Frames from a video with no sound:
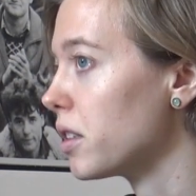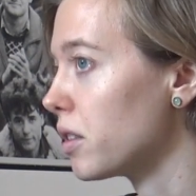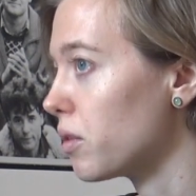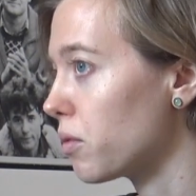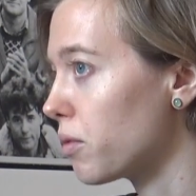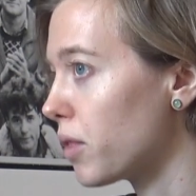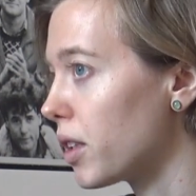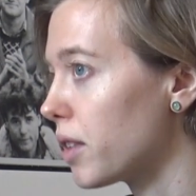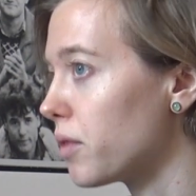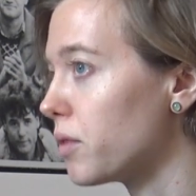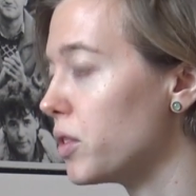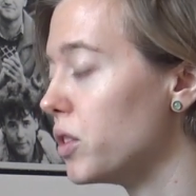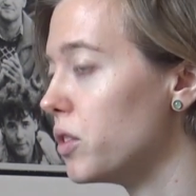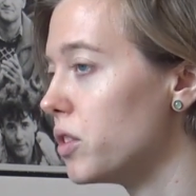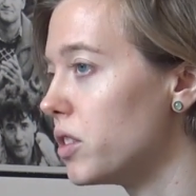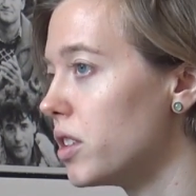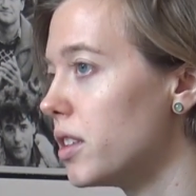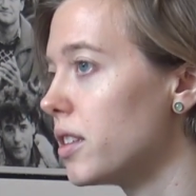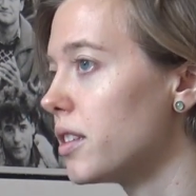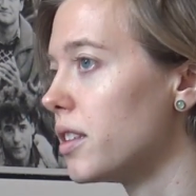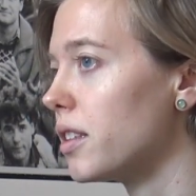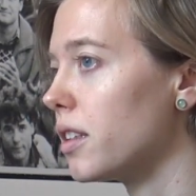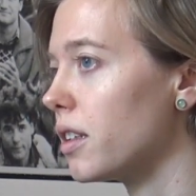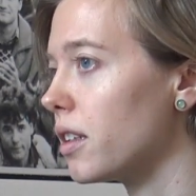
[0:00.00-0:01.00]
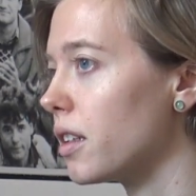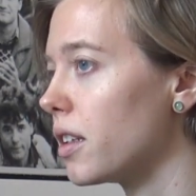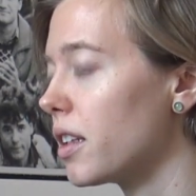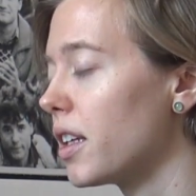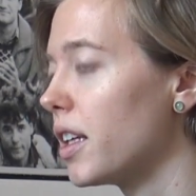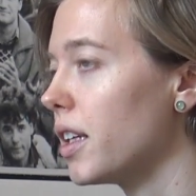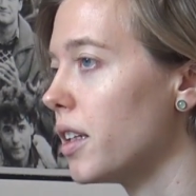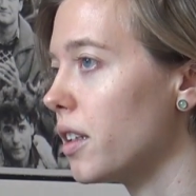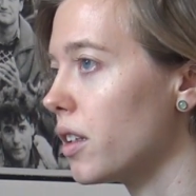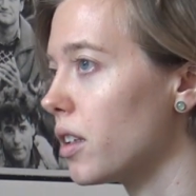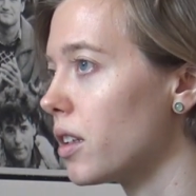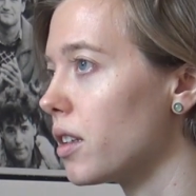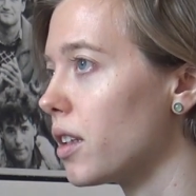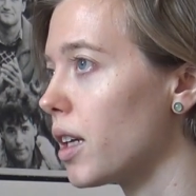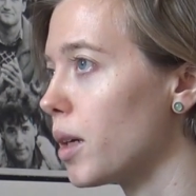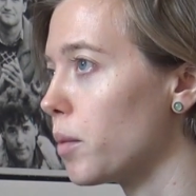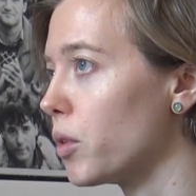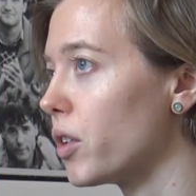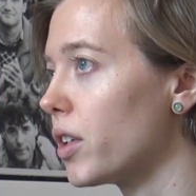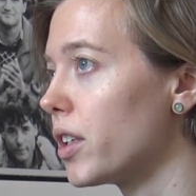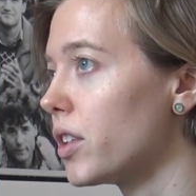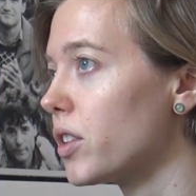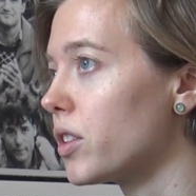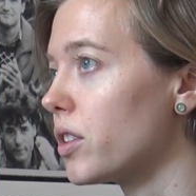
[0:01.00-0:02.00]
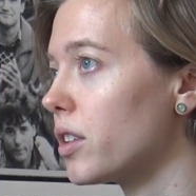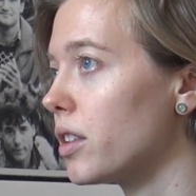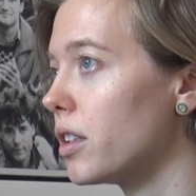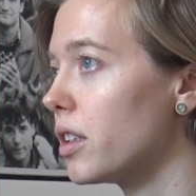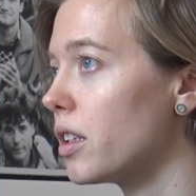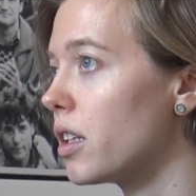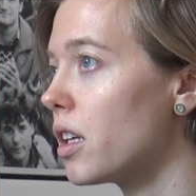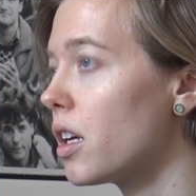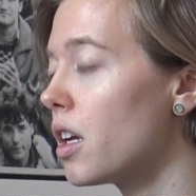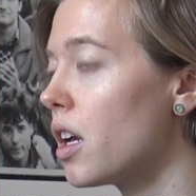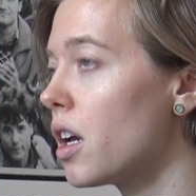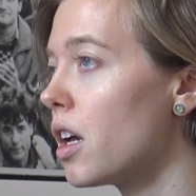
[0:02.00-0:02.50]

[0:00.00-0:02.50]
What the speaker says: of refugees in collaboration